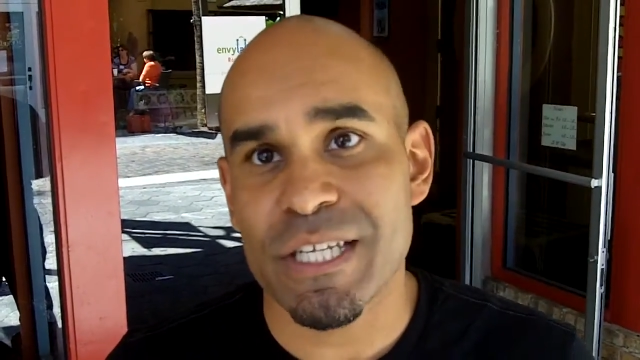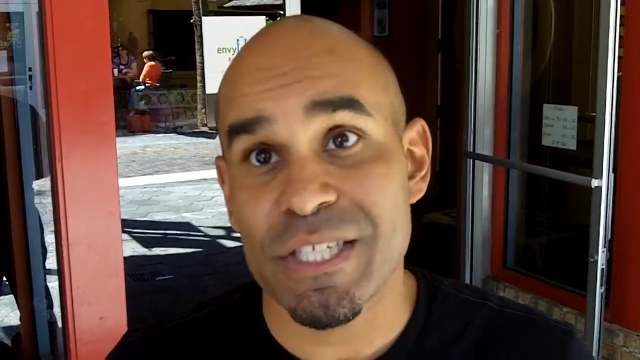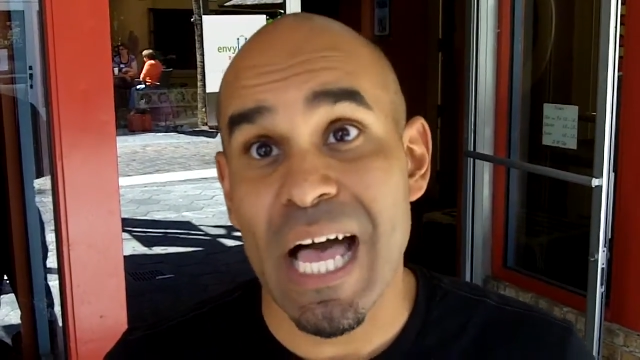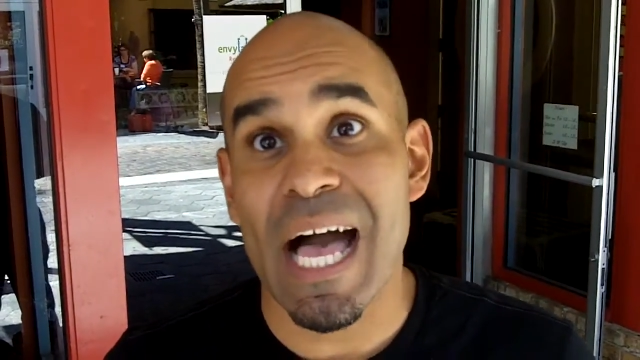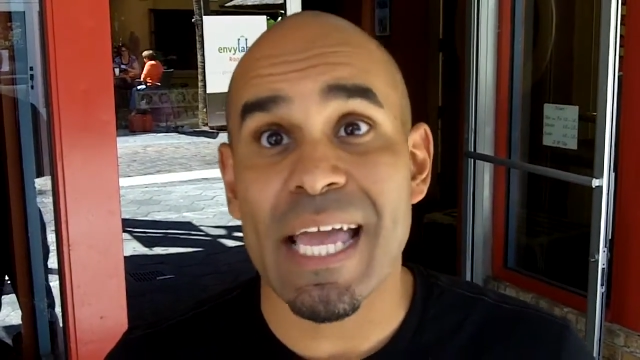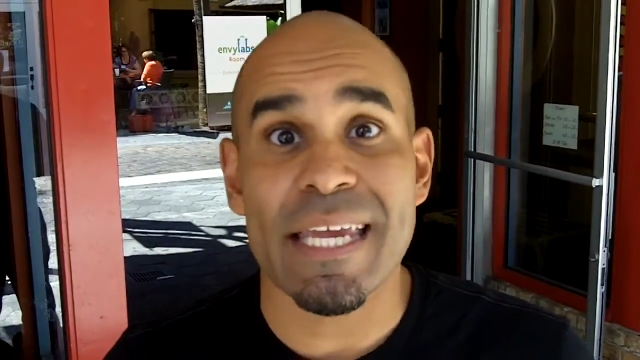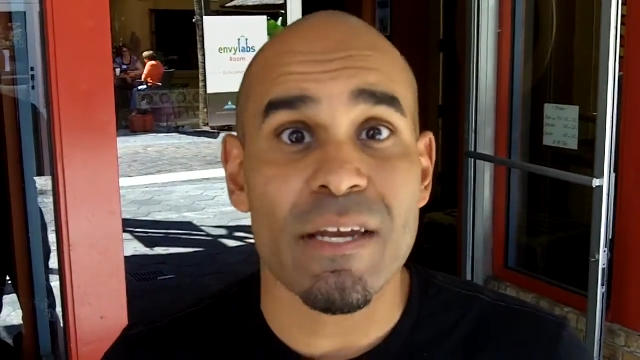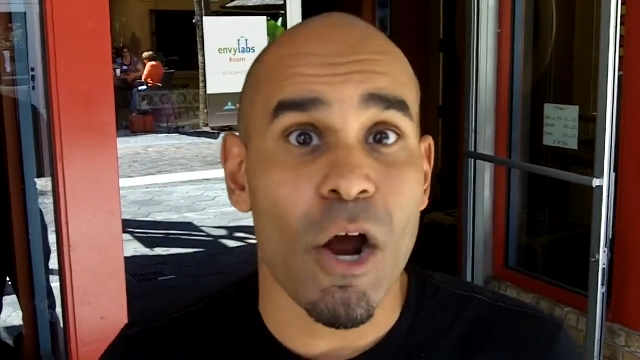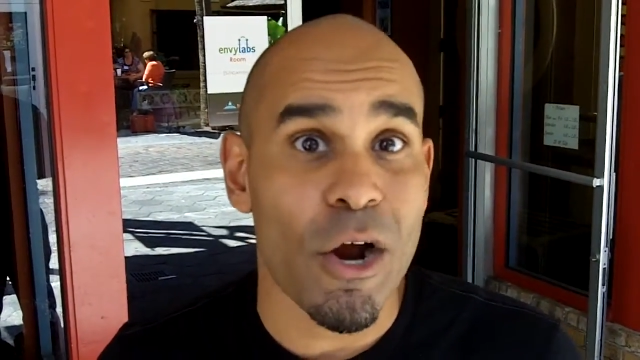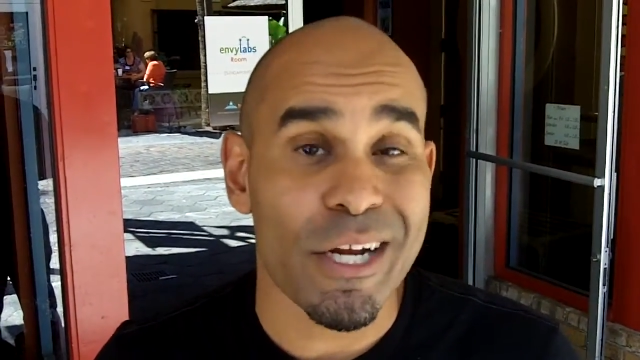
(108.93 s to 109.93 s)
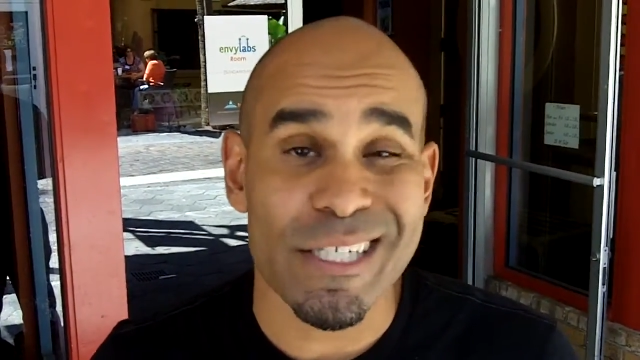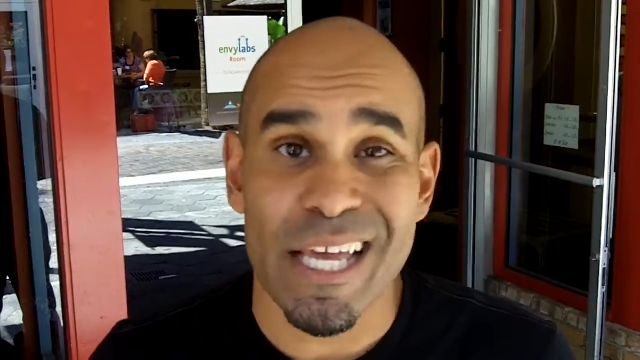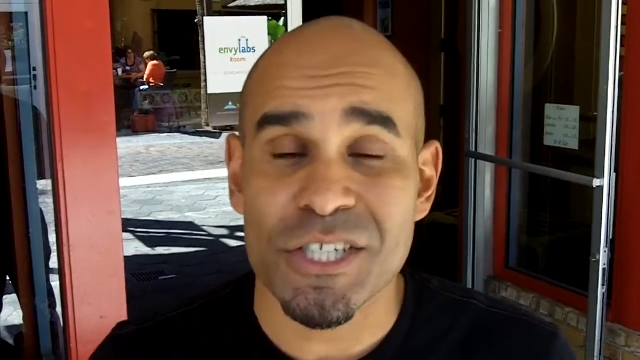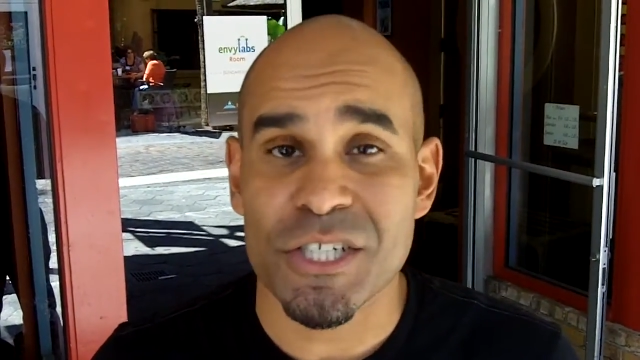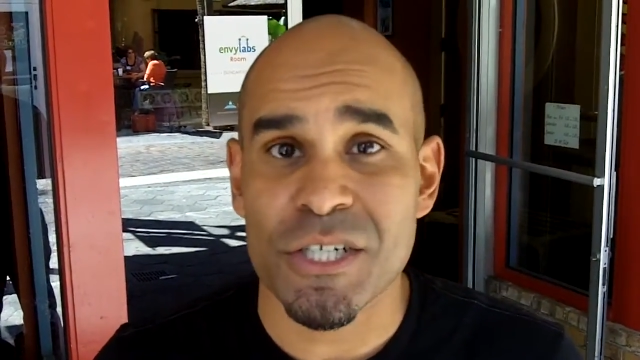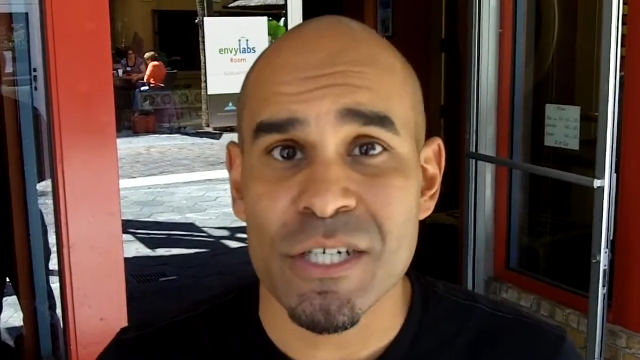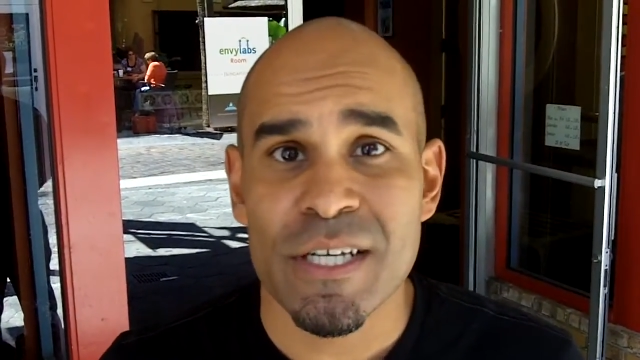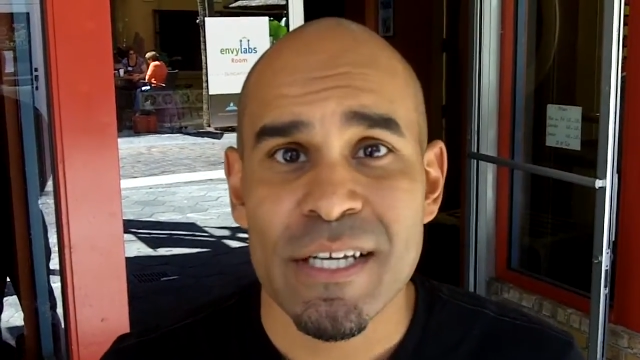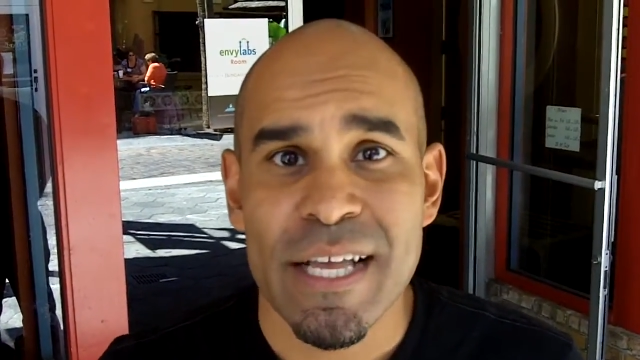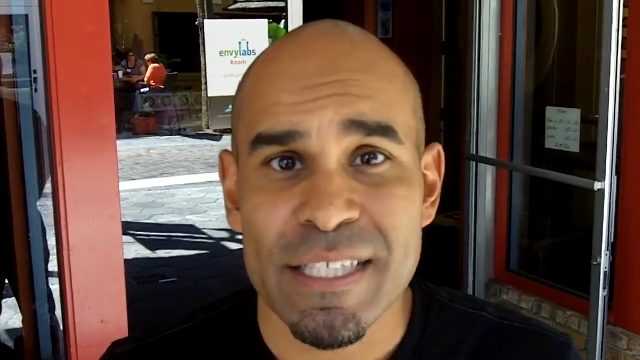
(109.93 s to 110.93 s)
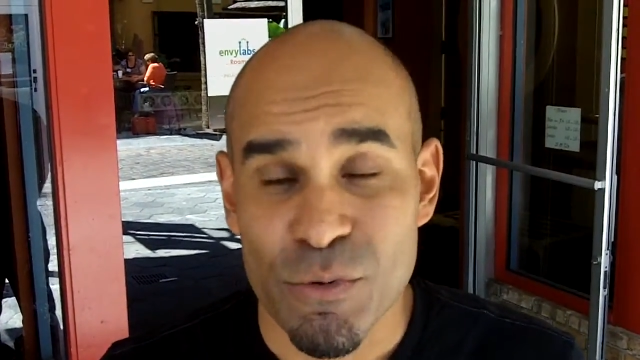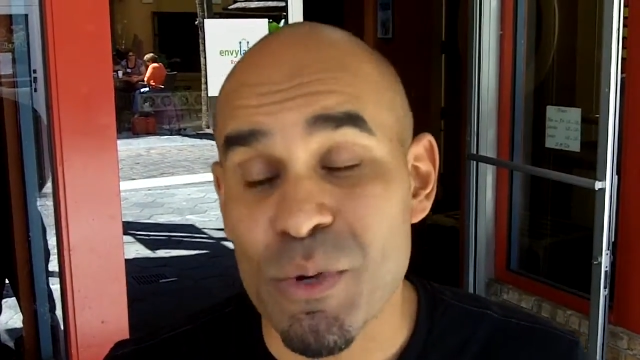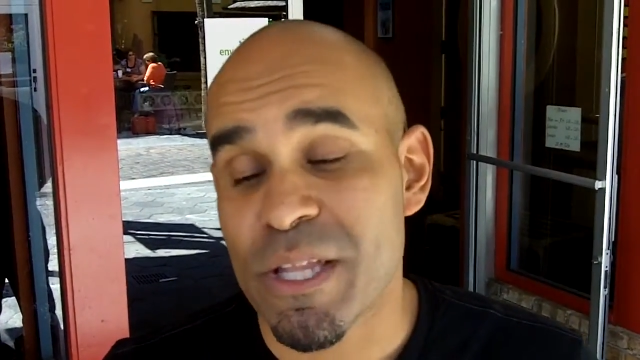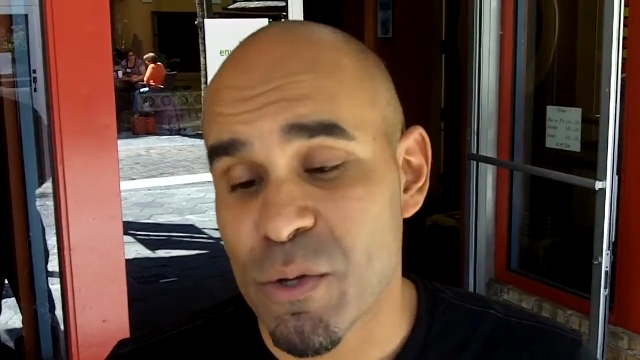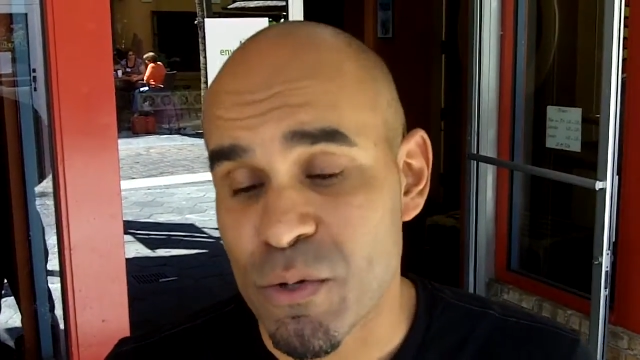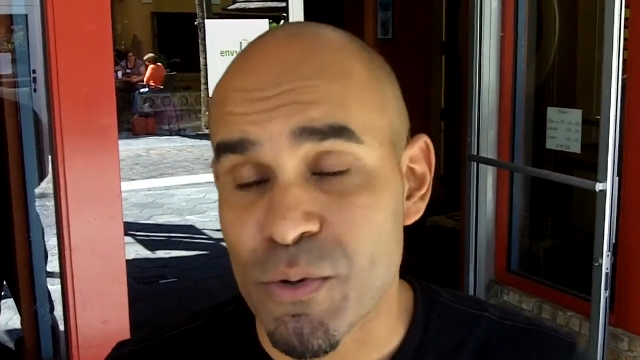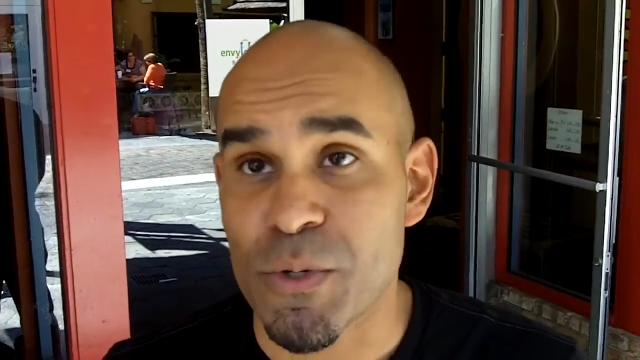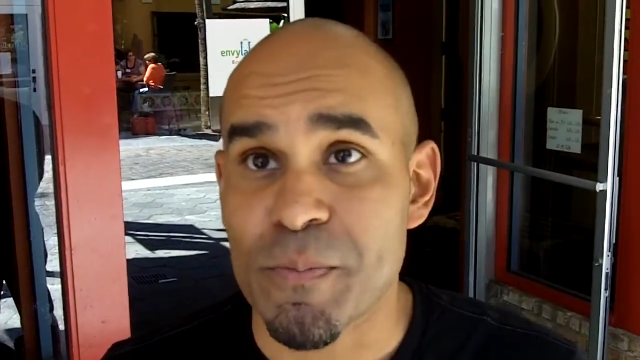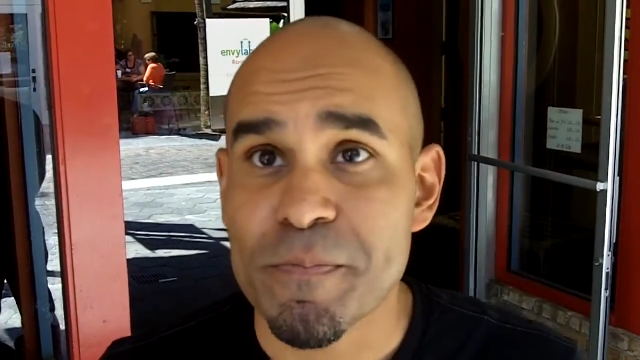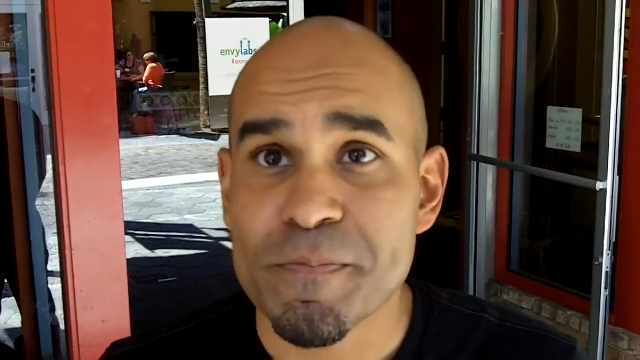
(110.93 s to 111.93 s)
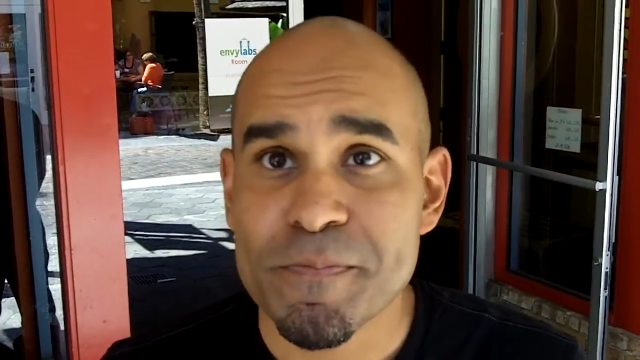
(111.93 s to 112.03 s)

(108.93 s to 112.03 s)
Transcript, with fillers: design, architecture. It's a really cool group.